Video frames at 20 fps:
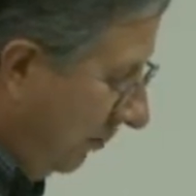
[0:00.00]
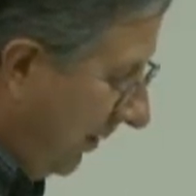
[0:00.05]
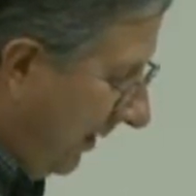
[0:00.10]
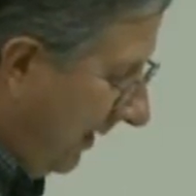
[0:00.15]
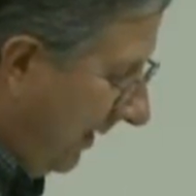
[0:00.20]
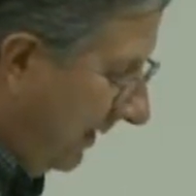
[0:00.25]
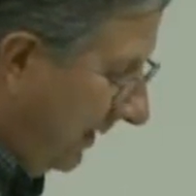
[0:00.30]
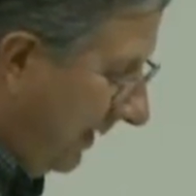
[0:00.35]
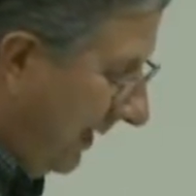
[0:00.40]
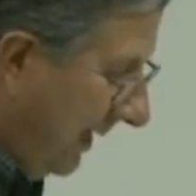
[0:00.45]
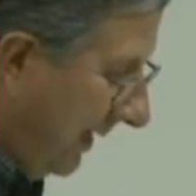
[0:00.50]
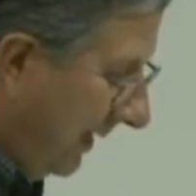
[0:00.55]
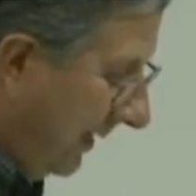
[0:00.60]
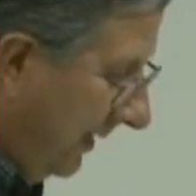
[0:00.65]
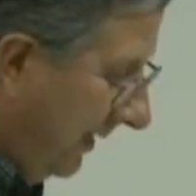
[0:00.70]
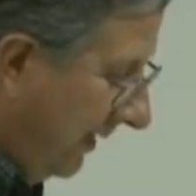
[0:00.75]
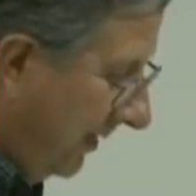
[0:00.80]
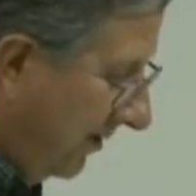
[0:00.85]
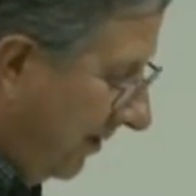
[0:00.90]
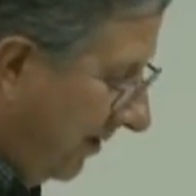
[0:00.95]
Weighing that
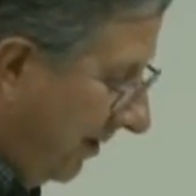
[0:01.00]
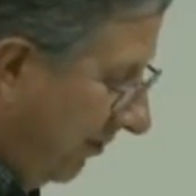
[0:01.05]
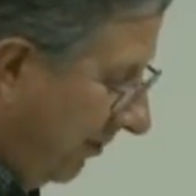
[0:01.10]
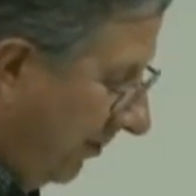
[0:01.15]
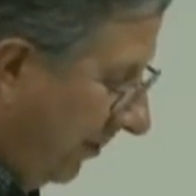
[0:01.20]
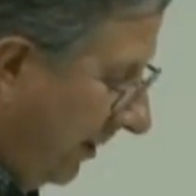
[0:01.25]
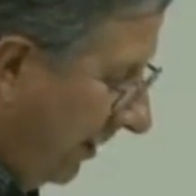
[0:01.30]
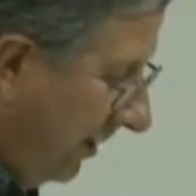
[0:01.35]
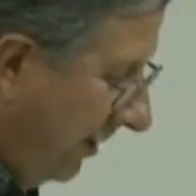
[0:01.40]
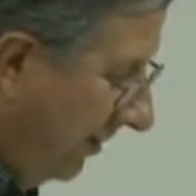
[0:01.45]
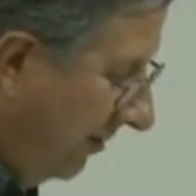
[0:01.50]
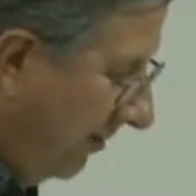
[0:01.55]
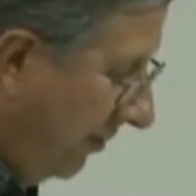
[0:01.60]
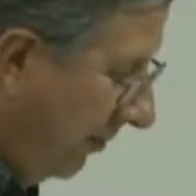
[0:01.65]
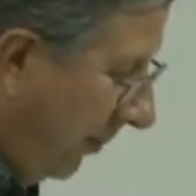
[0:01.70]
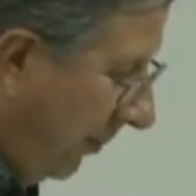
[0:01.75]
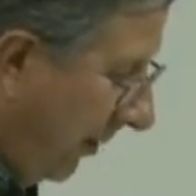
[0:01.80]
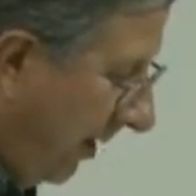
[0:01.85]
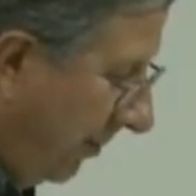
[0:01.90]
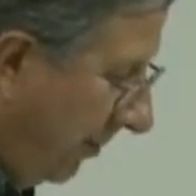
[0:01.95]
against over
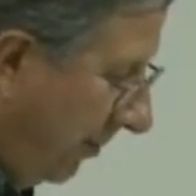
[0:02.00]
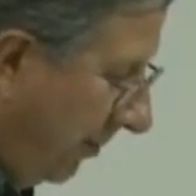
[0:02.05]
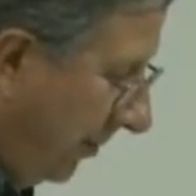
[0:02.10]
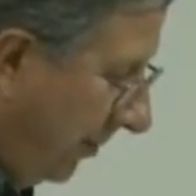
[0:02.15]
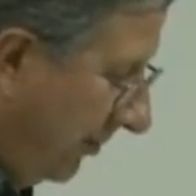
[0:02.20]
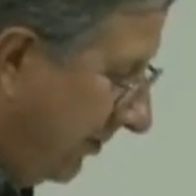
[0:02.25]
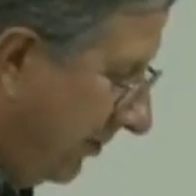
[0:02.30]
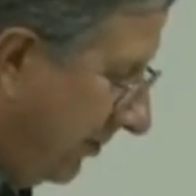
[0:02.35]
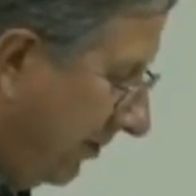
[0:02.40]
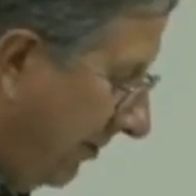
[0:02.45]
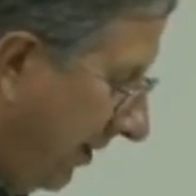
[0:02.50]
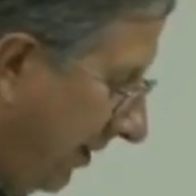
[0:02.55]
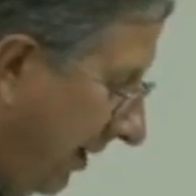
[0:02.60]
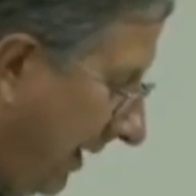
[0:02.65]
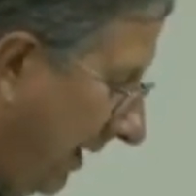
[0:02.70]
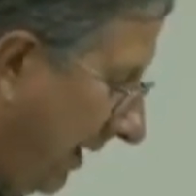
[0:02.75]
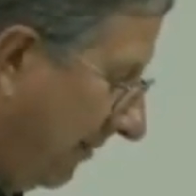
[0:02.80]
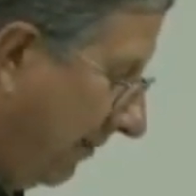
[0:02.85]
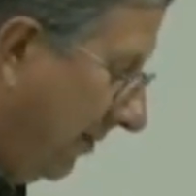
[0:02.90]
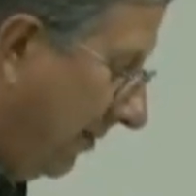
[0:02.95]
100 probable
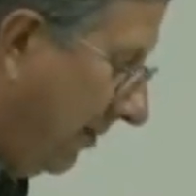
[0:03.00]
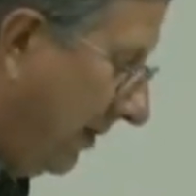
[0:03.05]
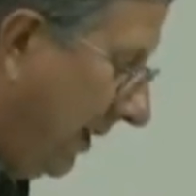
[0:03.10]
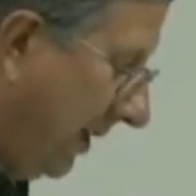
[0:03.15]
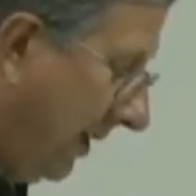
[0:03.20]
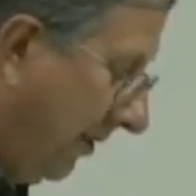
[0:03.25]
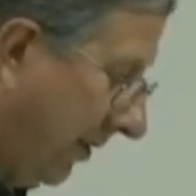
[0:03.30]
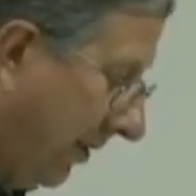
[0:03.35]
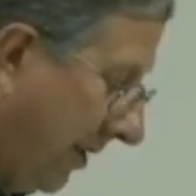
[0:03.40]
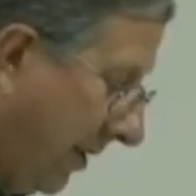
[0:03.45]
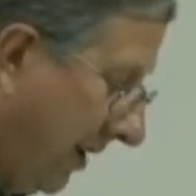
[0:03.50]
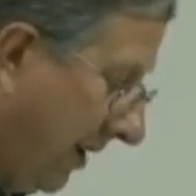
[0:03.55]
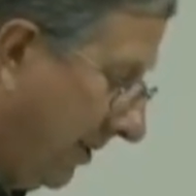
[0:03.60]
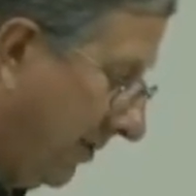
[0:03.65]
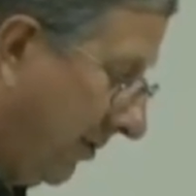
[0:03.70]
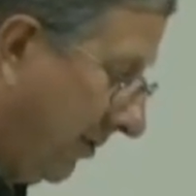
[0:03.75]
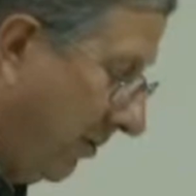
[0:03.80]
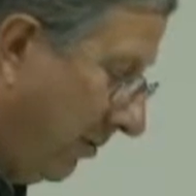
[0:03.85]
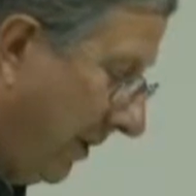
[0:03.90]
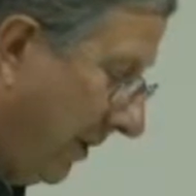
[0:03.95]
severe adverse health
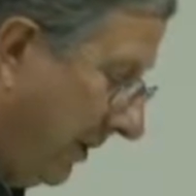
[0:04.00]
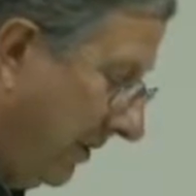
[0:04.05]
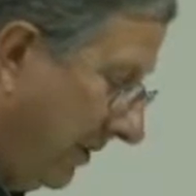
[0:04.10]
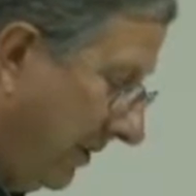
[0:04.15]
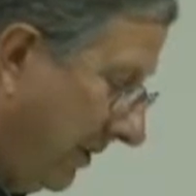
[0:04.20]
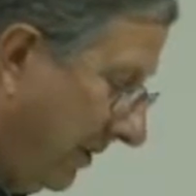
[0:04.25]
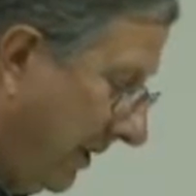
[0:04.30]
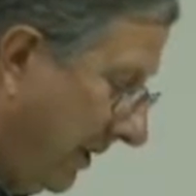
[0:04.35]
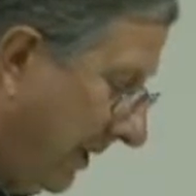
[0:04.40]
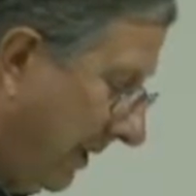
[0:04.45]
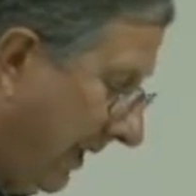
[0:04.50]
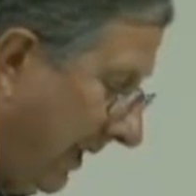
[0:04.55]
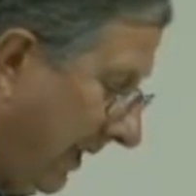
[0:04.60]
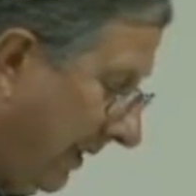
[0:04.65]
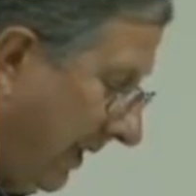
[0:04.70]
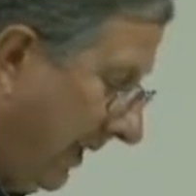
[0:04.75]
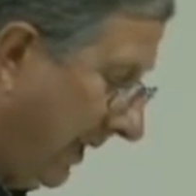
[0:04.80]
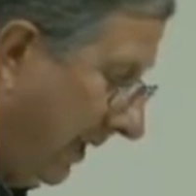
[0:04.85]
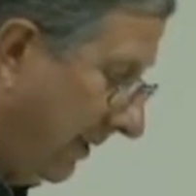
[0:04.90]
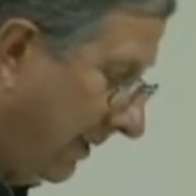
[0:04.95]
consequences, then
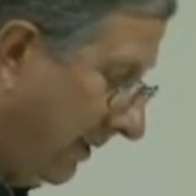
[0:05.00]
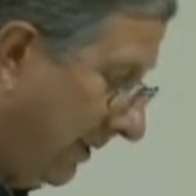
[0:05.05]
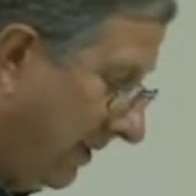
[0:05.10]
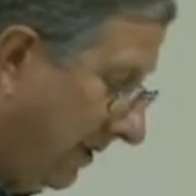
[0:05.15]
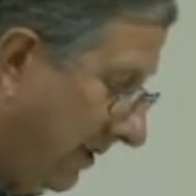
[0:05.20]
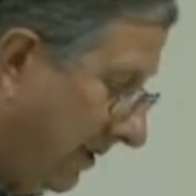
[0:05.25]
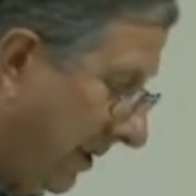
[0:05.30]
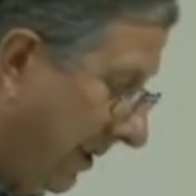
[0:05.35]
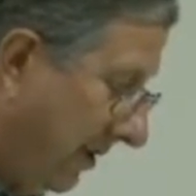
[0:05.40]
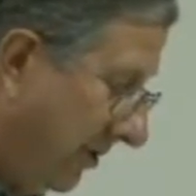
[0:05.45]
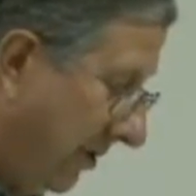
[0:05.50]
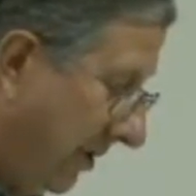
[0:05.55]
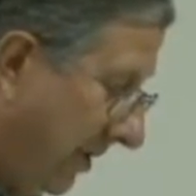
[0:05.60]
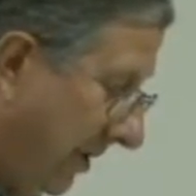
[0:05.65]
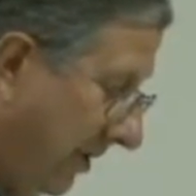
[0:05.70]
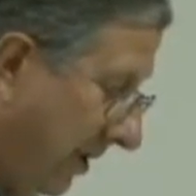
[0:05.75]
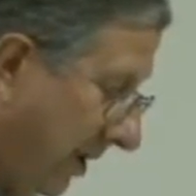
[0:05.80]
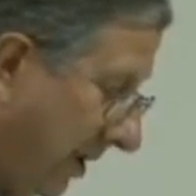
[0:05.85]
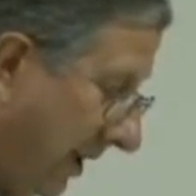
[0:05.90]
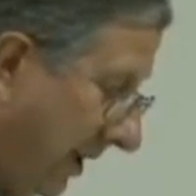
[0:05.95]
I think the decision
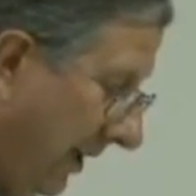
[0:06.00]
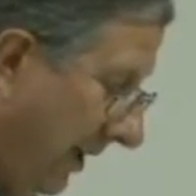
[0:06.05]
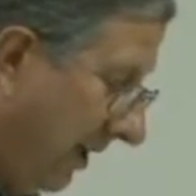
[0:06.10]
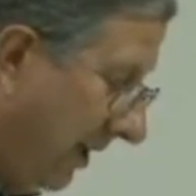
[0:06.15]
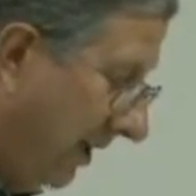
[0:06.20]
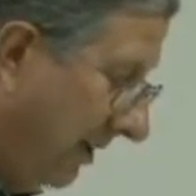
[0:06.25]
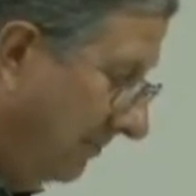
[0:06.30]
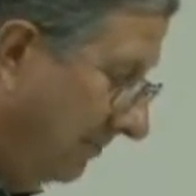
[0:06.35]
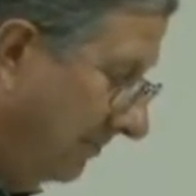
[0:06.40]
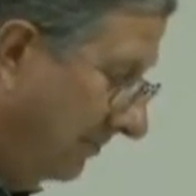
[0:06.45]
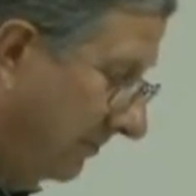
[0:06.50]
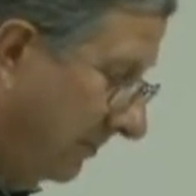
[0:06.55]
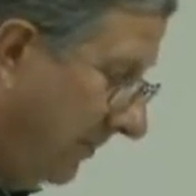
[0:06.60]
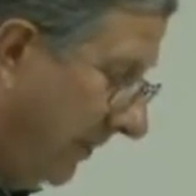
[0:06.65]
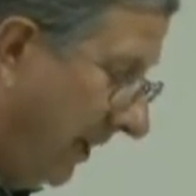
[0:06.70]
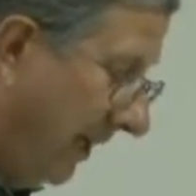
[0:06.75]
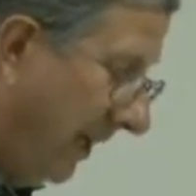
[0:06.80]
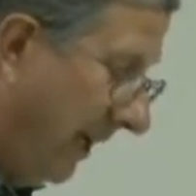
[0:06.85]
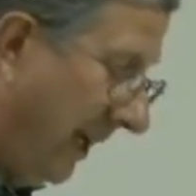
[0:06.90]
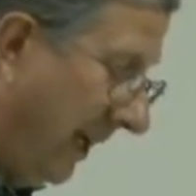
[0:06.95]
is clear.
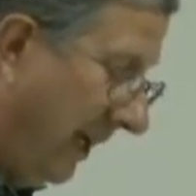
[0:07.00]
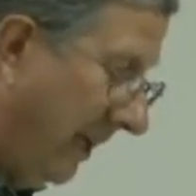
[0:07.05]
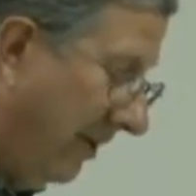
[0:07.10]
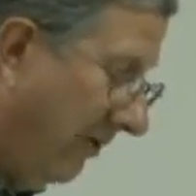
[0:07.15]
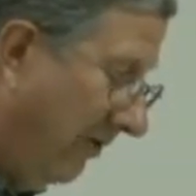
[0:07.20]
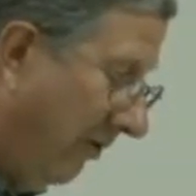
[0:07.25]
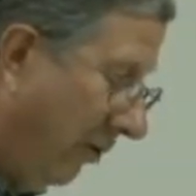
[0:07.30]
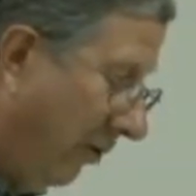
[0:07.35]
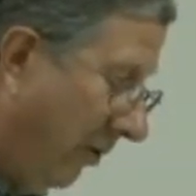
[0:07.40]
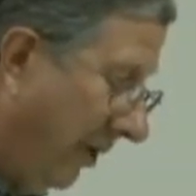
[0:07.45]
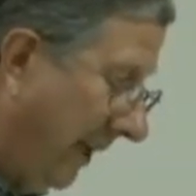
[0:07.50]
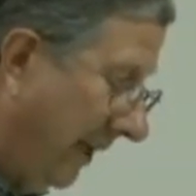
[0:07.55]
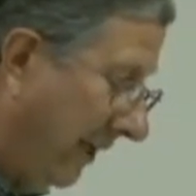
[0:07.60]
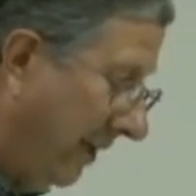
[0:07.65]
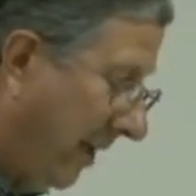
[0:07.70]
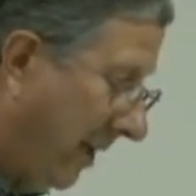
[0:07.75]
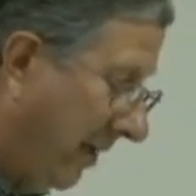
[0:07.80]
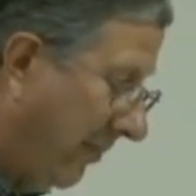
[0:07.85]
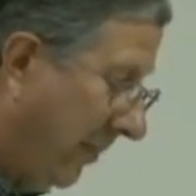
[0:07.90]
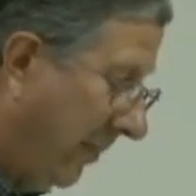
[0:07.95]
Any added
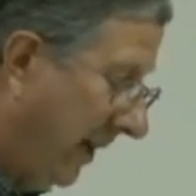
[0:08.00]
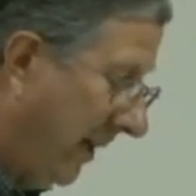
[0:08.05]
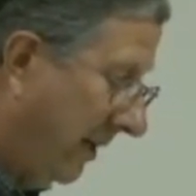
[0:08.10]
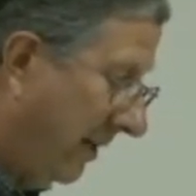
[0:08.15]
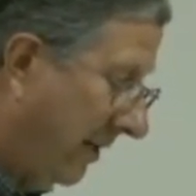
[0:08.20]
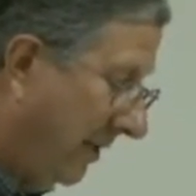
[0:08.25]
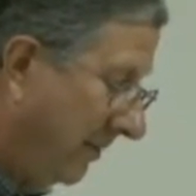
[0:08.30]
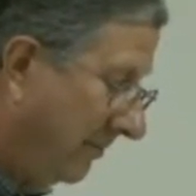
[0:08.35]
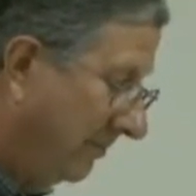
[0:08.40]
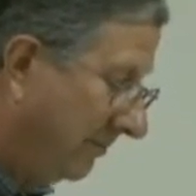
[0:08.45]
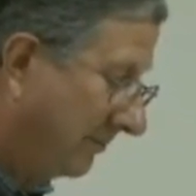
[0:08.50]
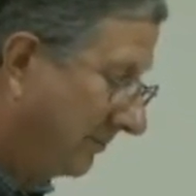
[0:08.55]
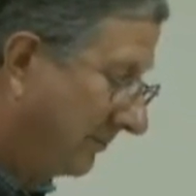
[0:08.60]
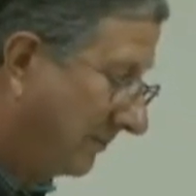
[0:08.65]
fluoride compounds